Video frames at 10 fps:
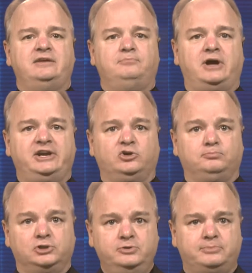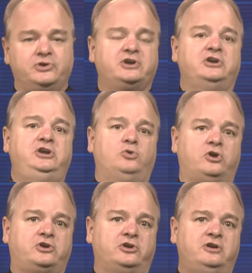Michael Bloomberg, a New
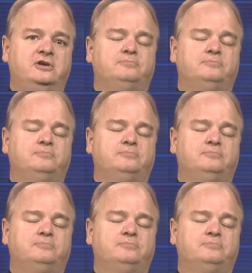Yorker,